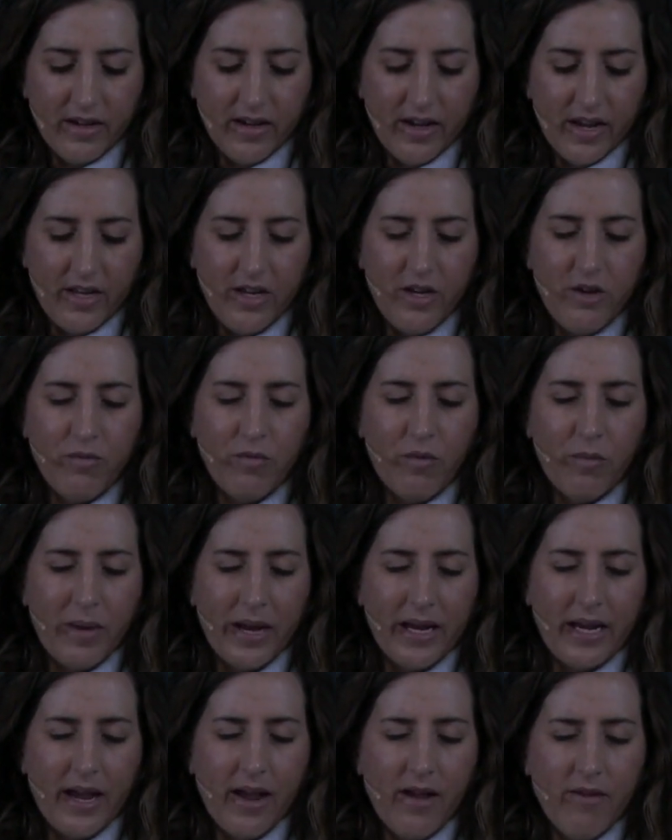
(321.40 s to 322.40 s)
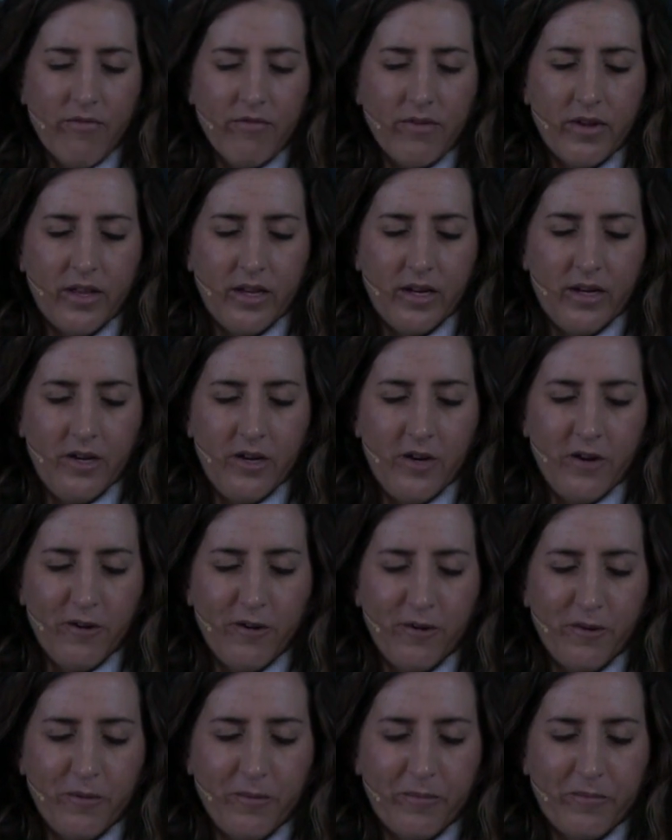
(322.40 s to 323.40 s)
and you will make everything
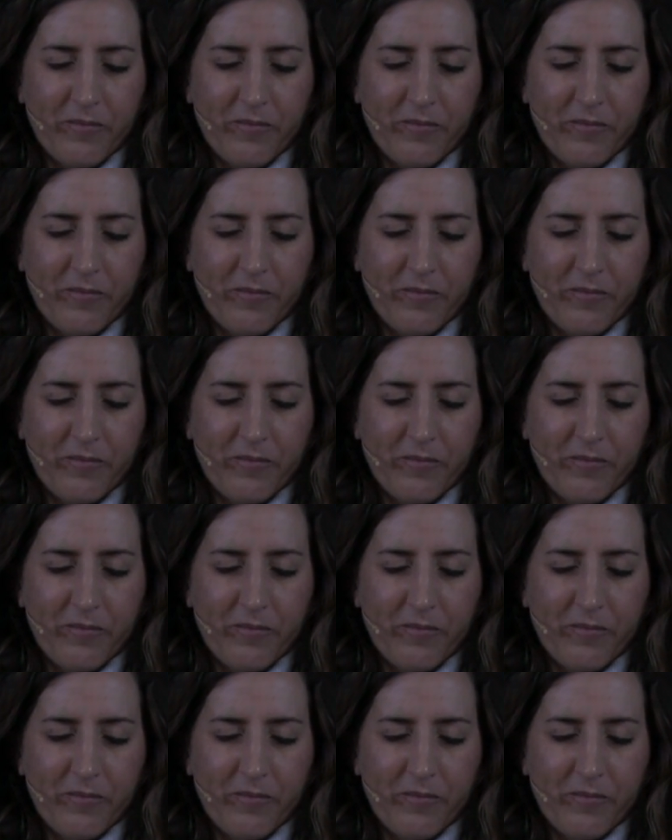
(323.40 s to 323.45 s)
new.